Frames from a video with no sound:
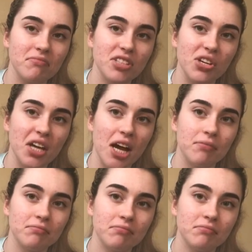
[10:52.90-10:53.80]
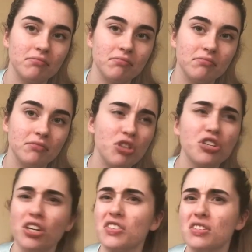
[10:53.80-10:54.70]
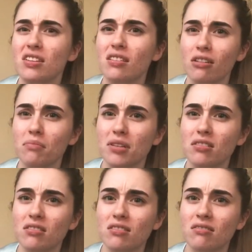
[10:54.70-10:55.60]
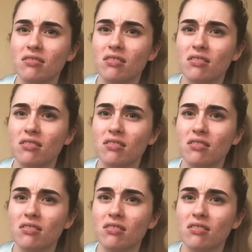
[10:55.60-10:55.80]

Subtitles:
So yeah, you should also see a therapist.